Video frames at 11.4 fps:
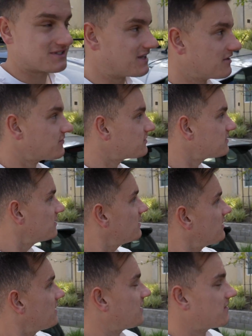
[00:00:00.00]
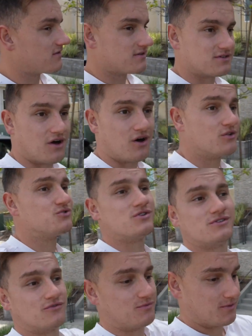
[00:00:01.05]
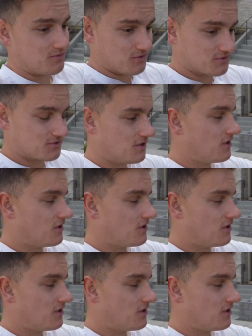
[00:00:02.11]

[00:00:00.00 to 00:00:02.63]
left, and there's hundreds of people